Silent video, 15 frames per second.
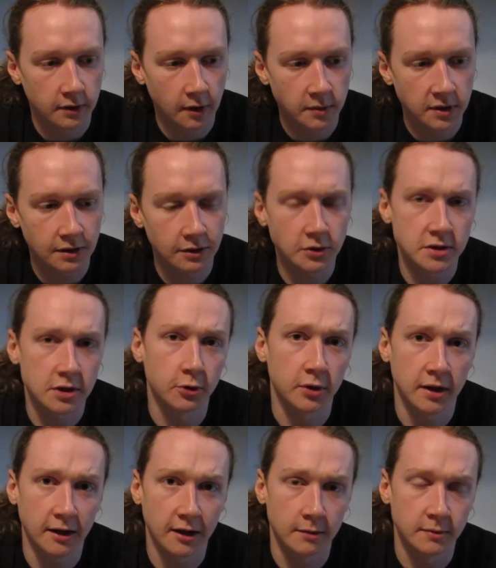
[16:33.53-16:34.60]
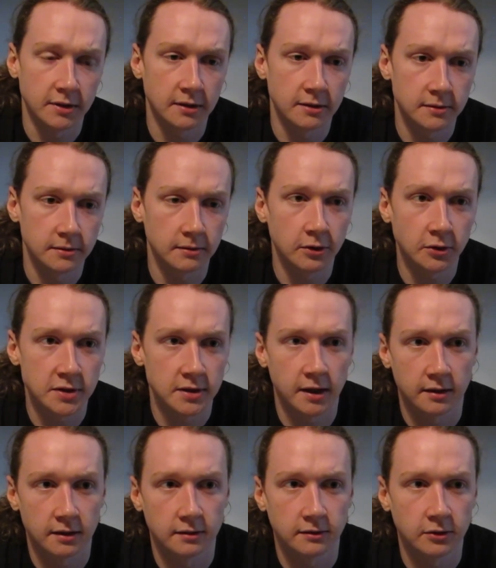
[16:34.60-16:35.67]
I mean, it looks okay. I mean, it looks
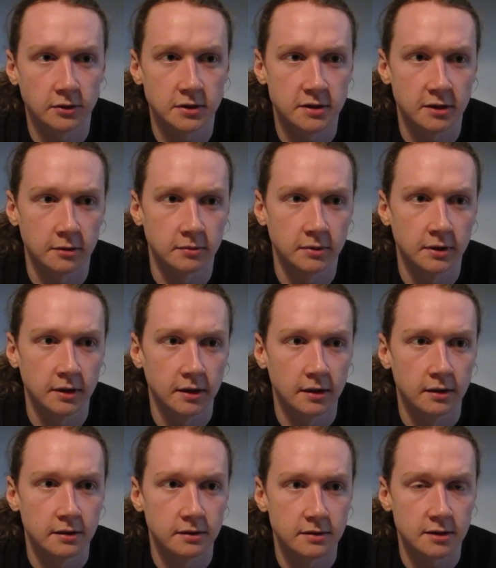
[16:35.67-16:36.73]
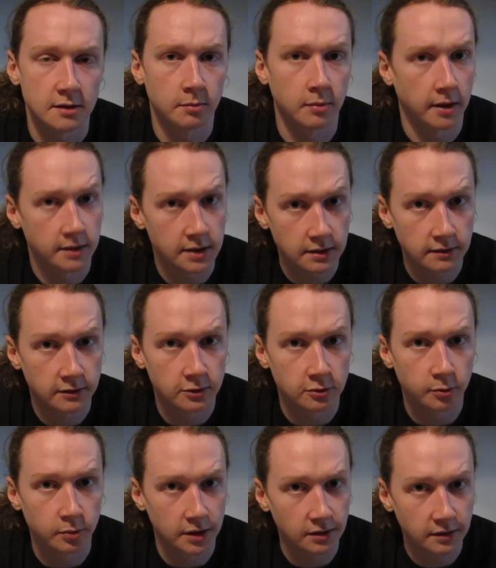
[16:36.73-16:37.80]
like it took some money to
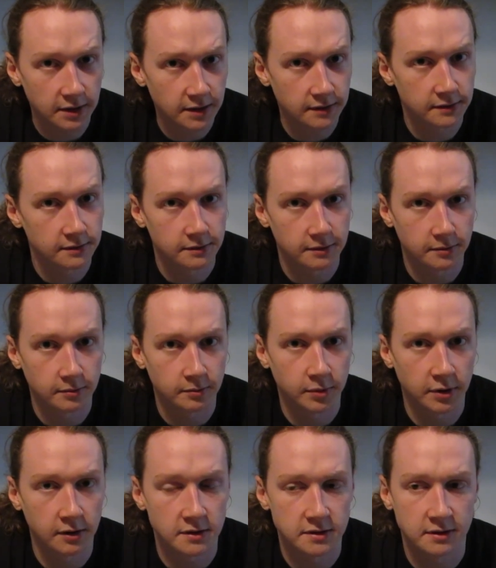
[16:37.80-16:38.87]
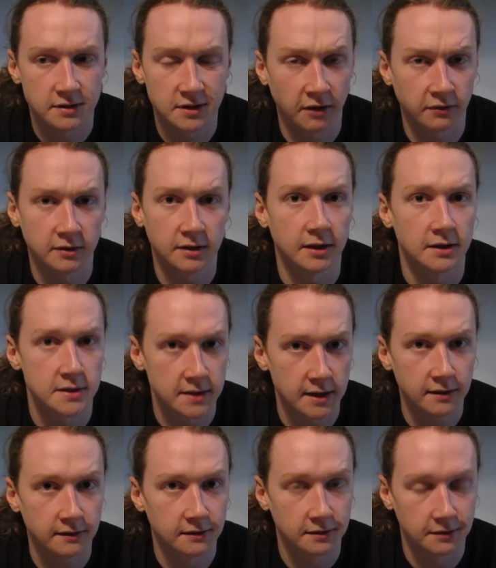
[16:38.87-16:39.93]
build it, because it's definitely a
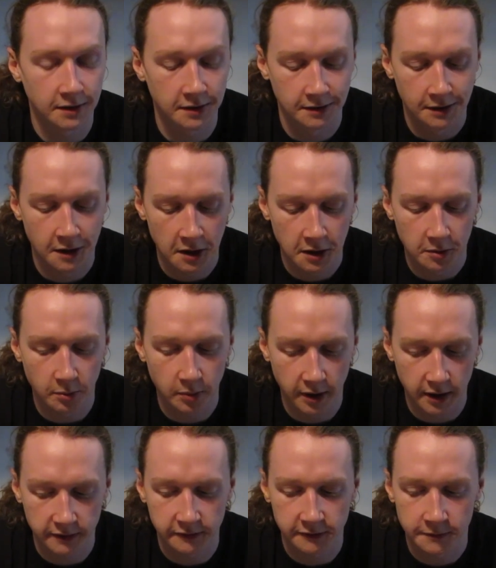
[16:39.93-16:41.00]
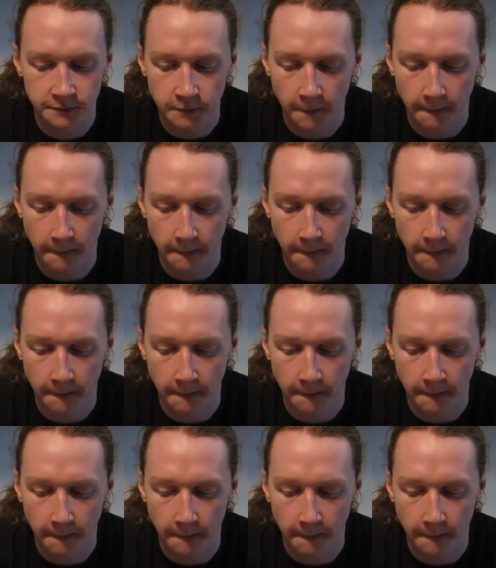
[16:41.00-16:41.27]
set, but